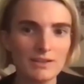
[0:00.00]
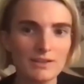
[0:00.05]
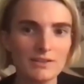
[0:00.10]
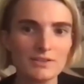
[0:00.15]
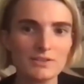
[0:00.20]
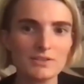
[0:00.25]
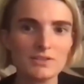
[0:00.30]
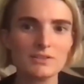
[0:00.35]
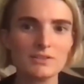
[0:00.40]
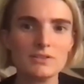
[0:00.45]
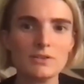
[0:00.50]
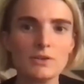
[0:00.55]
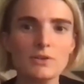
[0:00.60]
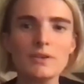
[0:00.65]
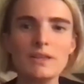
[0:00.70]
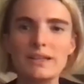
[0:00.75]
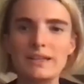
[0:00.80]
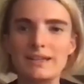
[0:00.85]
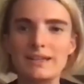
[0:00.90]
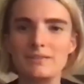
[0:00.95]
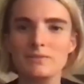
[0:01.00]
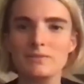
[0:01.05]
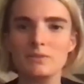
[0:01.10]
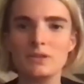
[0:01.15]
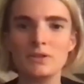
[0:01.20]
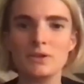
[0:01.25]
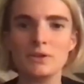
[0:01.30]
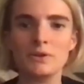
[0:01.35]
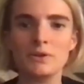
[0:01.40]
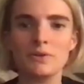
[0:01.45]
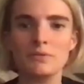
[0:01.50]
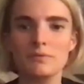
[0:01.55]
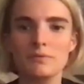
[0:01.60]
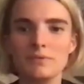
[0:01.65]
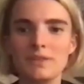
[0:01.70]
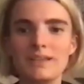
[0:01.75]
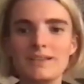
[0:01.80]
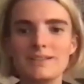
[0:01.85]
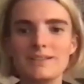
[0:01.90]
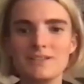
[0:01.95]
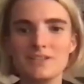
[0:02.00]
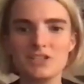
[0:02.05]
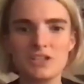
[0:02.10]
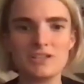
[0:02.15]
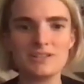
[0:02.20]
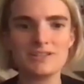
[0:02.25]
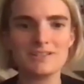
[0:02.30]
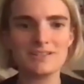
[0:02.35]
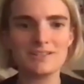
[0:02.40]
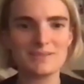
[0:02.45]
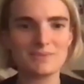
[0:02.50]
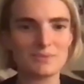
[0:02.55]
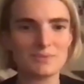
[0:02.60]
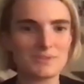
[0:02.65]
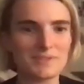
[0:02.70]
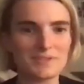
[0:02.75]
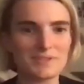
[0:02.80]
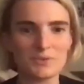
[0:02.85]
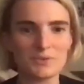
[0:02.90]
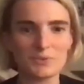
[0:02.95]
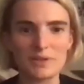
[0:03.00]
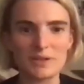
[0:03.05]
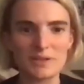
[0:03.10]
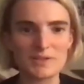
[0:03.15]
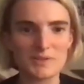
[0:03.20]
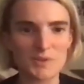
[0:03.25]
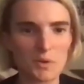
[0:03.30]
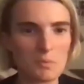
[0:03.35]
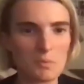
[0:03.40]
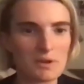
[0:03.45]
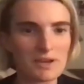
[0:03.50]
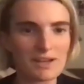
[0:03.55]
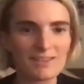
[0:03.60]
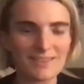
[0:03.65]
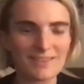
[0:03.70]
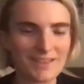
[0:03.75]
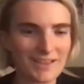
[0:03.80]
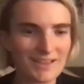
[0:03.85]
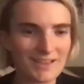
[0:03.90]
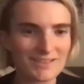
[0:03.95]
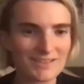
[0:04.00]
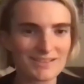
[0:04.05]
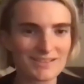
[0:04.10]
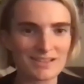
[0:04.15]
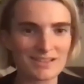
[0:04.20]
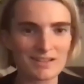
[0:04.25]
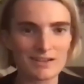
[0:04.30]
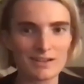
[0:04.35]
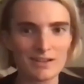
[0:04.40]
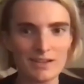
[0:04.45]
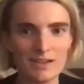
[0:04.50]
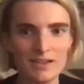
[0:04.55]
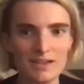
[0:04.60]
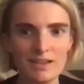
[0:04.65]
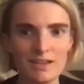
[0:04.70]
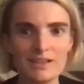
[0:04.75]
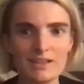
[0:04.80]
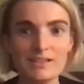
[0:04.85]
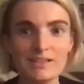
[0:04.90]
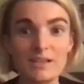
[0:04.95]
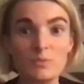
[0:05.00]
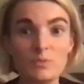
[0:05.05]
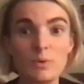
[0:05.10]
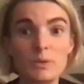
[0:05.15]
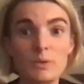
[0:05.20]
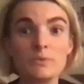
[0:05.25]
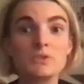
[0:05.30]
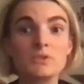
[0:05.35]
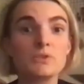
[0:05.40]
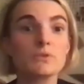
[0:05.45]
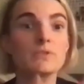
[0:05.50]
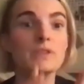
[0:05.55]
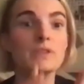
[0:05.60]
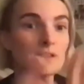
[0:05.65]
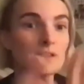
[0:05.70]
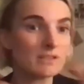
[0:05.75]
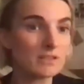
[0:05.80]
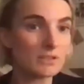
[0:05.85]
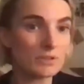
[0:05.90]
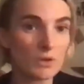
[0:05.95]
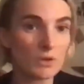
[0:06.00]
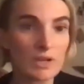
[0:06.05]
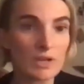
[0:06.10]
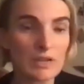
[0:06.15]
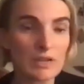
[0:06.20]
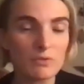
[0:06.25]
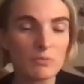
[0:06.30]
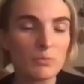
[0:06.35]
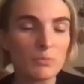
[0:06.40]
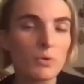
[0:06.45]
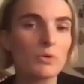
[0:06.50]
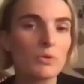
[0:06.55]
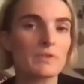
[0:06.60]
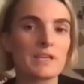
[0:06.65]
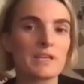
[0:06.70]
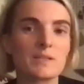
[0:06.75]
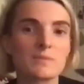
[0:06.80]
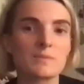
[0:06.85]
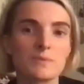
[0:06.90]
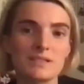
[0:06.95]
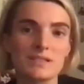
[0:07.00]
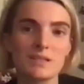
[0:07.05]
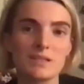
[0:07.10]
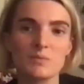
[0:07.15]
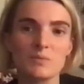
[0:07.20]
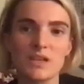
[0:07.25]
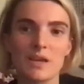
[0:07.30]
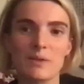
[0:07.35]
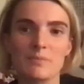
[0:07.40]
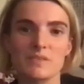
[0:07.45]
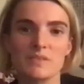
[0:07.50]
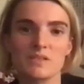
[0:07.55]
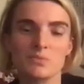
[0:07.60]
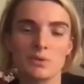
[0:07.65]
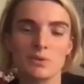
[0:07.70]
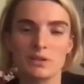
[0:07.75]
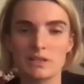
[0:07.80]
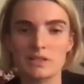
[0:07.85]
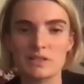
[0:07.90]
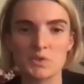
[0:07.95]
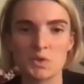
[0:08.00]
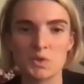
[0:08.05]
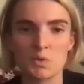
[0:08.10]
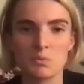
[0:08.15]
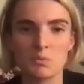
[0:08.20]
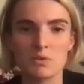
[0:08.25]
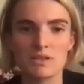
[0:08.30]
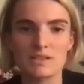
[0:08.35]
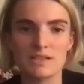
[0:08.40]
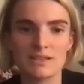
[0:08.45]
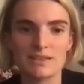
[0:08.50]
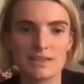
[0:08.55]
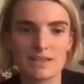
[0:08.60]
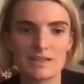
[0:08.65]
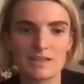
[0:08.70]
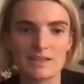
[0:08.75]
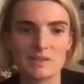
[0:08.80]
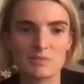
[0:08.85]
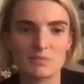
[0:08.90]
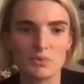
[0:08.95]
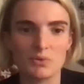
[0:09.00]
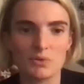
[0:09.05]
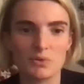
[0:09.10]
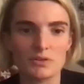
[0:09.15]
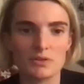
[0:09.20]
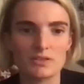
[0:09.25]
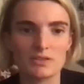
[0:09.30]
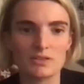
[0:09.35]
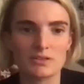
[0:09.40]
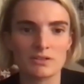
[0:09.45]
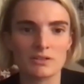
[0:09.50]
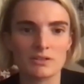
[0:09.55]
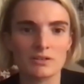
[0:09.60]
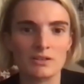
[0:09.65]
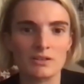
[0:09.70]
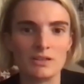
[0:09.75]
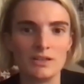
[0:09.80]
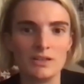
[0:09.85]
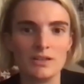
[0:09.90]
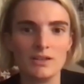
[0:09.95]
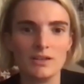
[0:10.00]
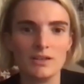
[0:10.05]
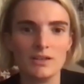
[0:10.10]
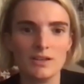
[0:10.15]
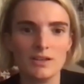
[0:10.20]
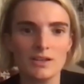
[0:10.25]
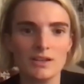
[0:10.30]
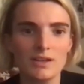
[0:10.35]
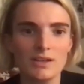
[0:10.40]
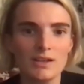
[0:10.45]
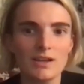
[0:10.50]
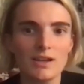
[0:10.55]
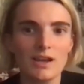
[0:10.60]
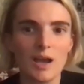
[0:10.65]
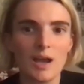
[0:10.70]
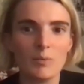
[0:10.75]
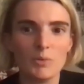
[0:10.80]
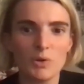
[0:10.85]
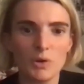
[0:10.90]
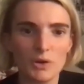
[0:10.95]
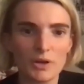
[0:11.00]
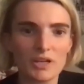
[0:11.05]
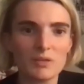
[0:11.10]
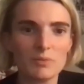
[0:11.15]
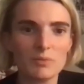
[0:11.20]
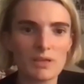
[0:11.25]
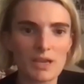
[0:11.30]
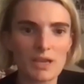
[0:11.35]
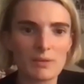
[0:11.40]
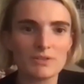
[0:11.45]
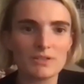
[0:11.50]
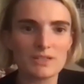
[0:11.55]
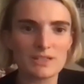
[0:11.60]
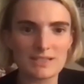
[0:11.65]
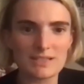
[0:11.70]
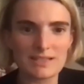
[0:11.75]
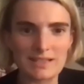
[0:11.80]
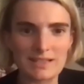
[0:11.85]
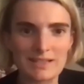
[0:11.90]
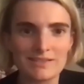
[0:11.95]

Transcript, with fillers: so that, you know, yes, Jesus was doing so many things, and he said we would do things, you know, even more things, but sometimes as well as humans, I think it's important to go, I'm not going to be able to see